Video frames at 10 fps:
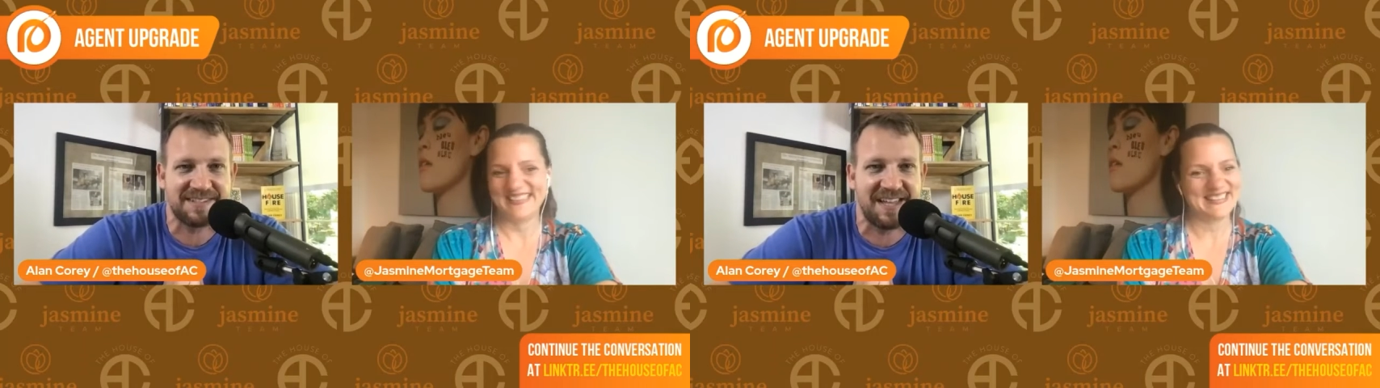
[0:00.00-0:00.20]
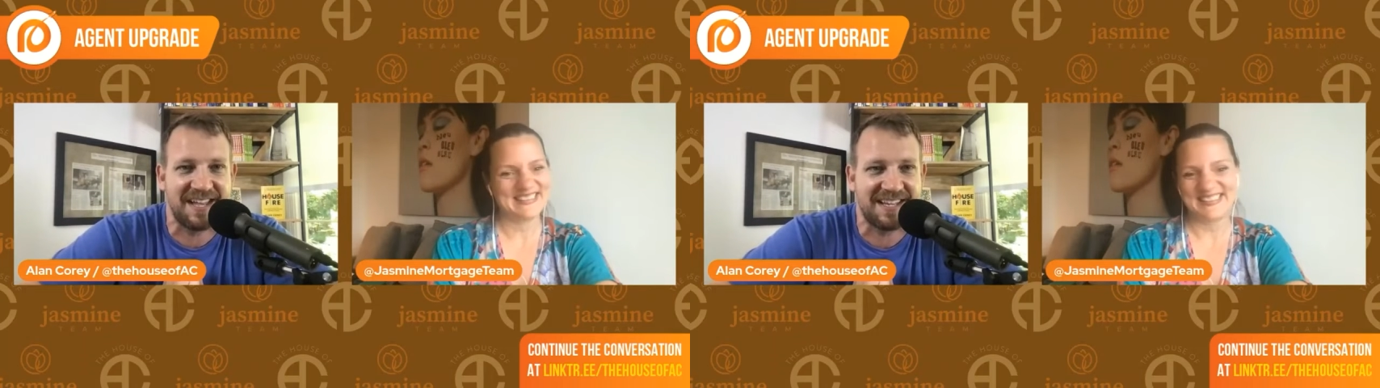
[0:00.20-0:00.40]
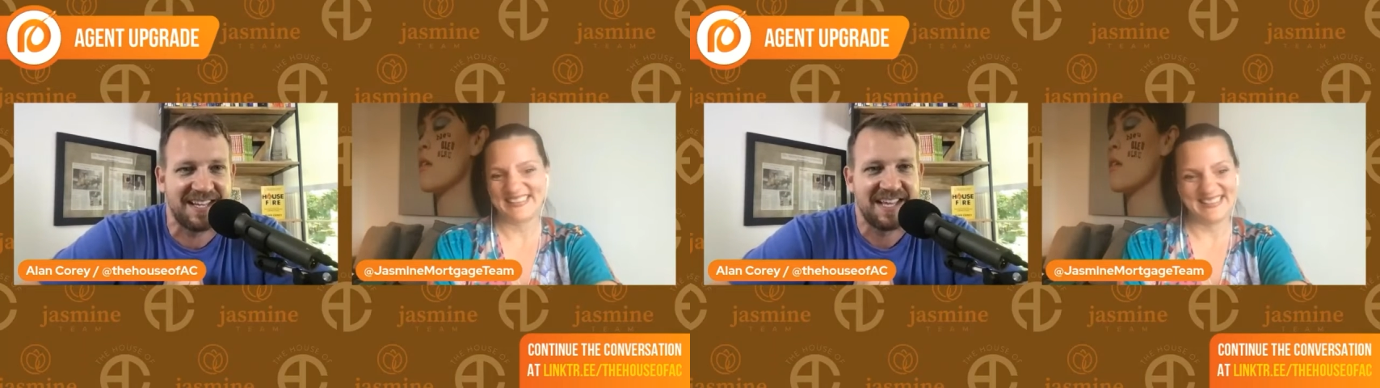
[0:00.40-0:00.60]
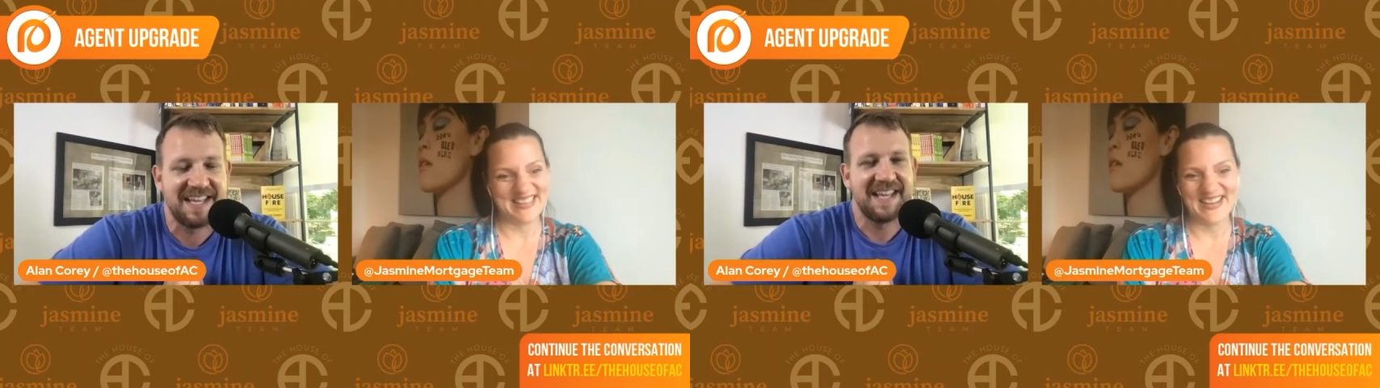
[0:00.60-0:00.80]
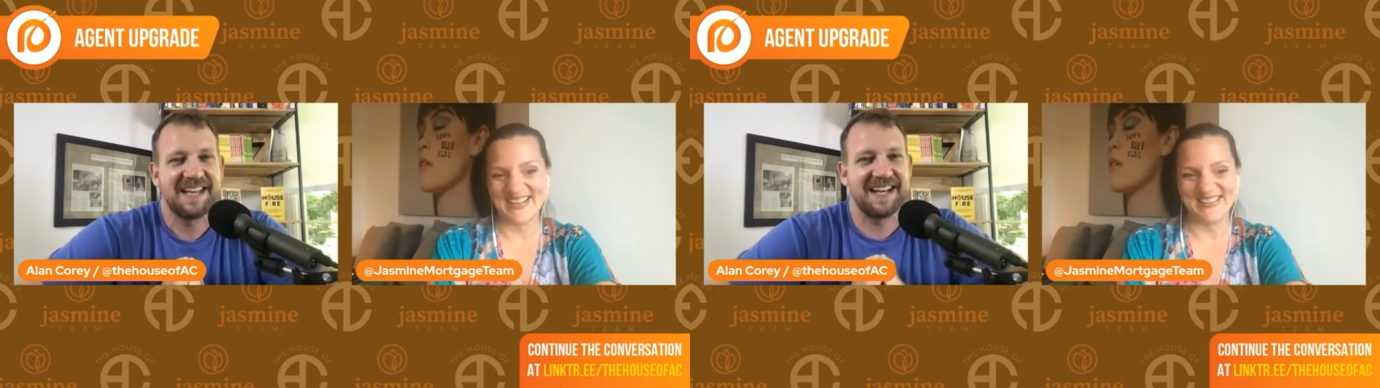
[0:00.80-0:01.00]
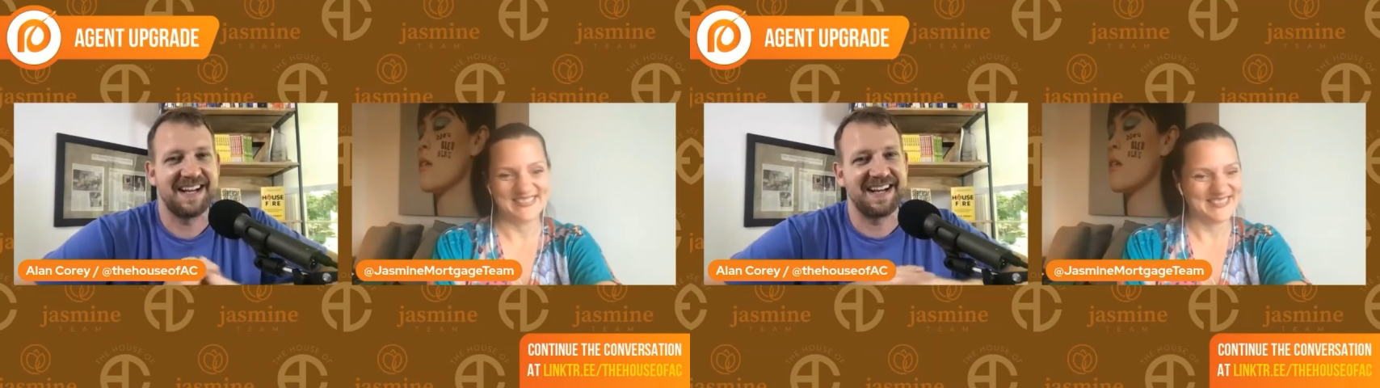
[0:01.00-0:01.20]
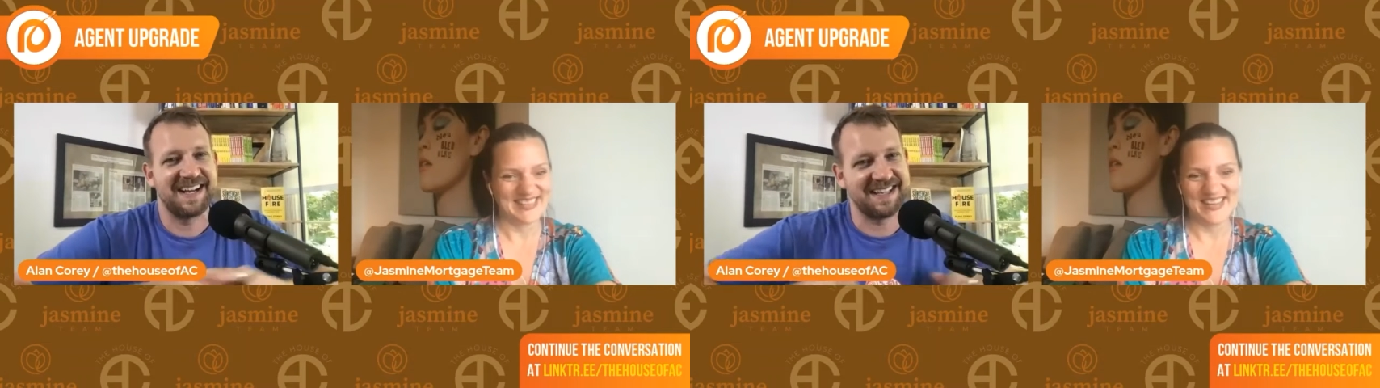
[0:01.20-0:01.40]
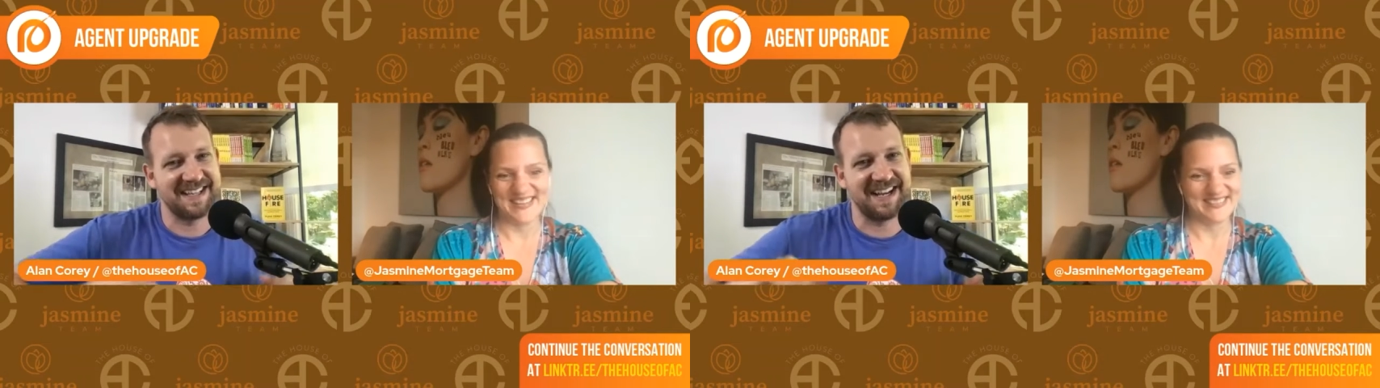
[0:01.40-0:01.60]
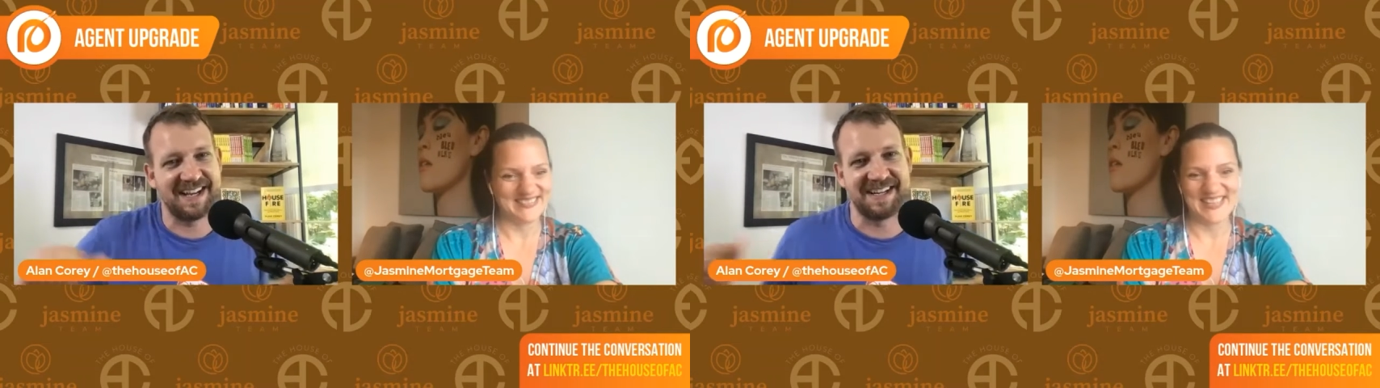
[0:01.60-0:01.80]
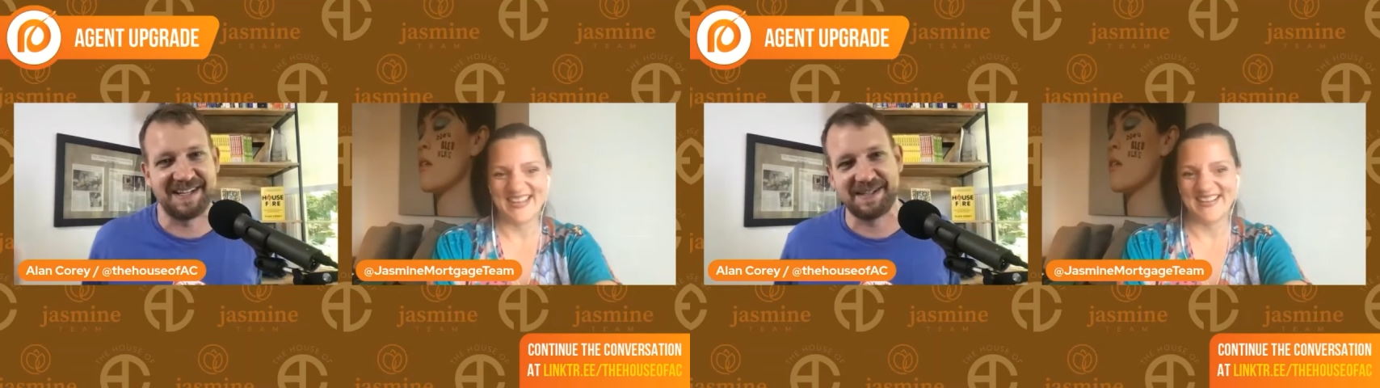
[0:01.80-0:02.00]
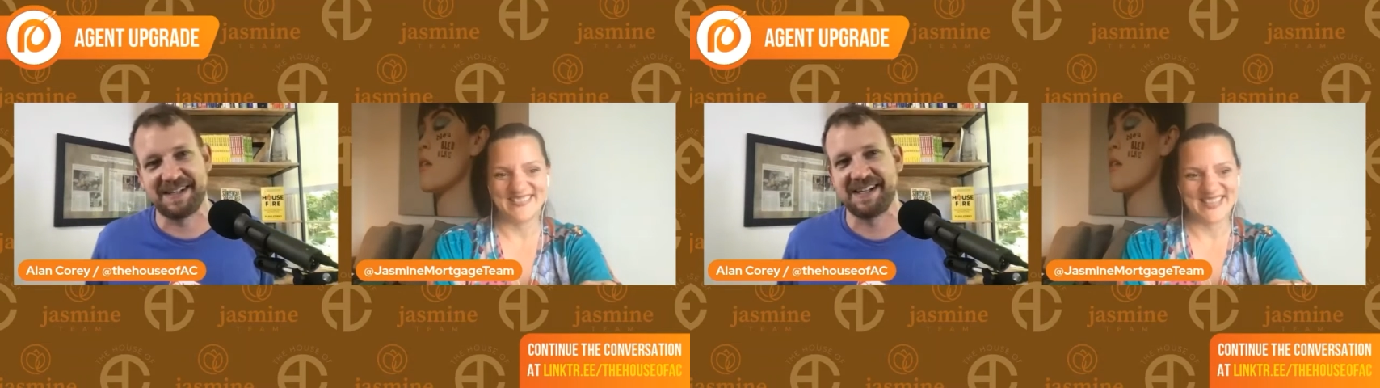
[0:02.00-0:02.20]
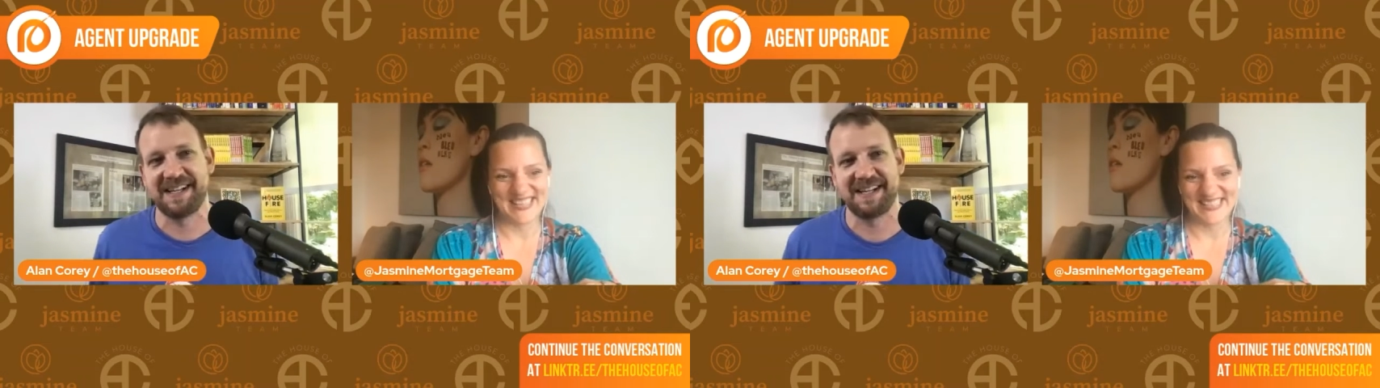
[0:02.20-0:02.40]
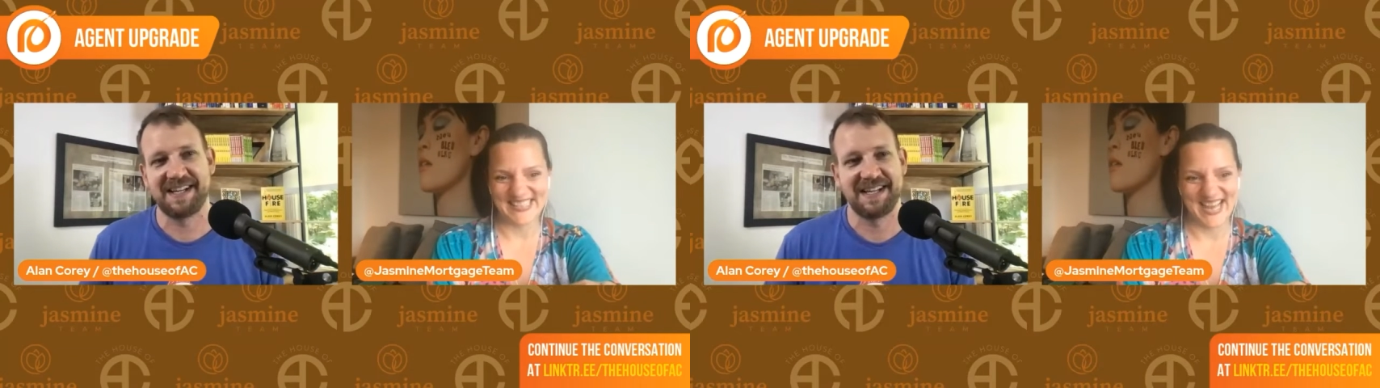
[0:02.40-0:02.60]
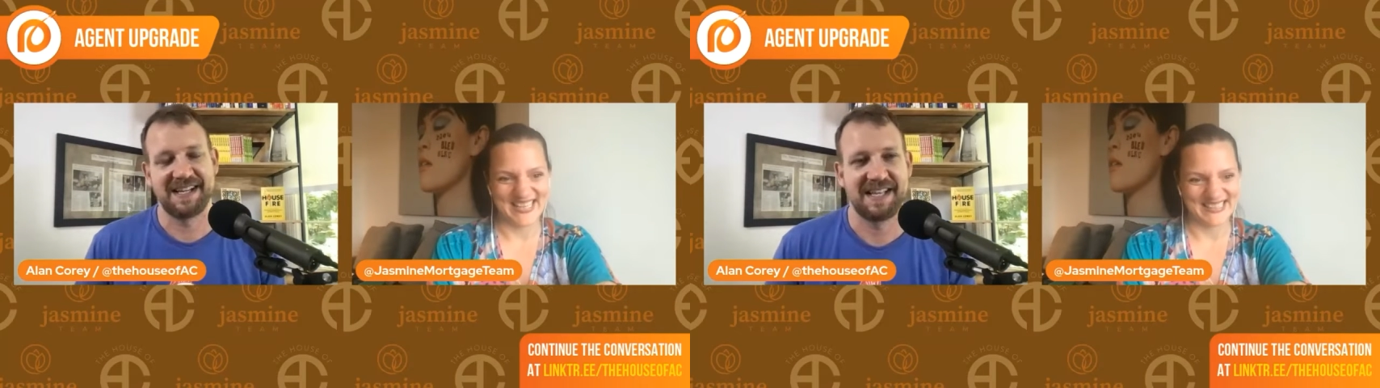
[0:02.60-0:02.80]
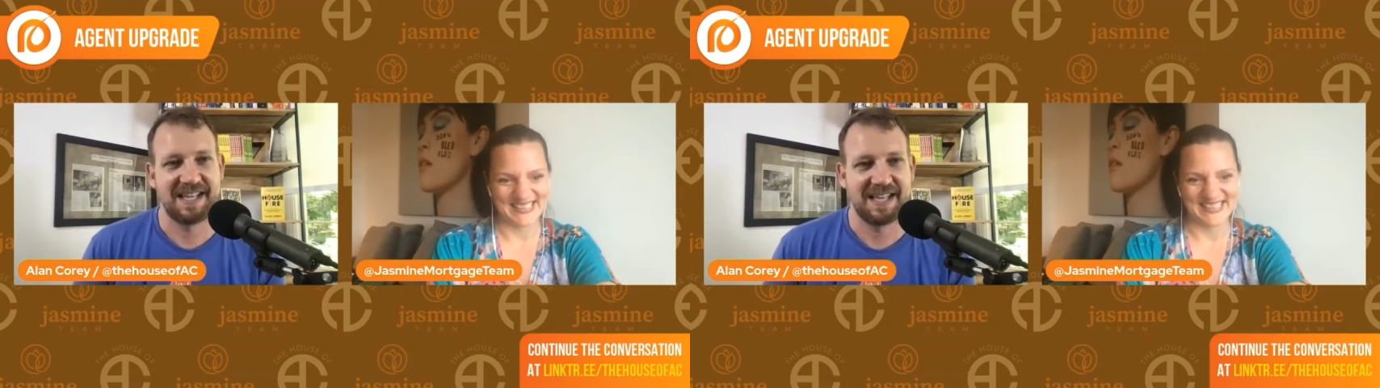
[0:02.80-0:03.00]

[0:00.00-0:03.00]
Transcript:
Speaker 1: Like no, uh, no, yeah. no, exactly.